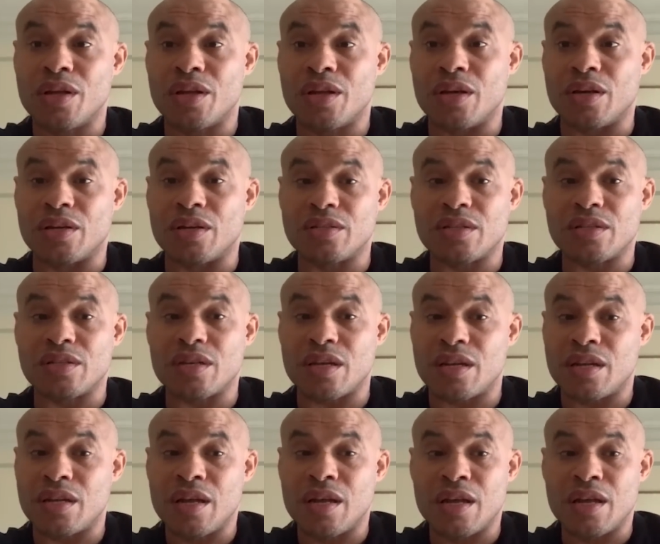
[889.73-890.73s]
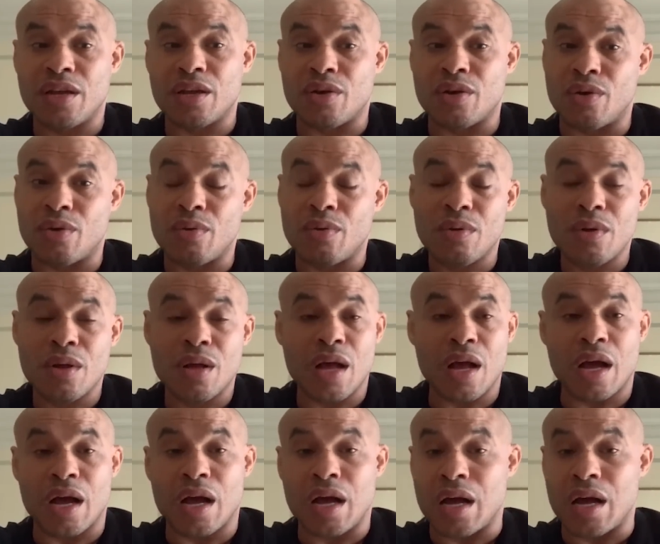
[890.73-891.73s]
You understand? You know,
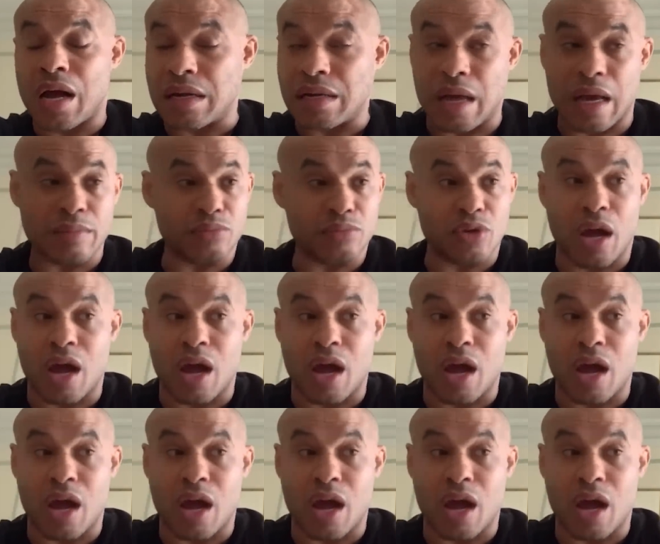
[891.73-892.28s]
uh, and, and,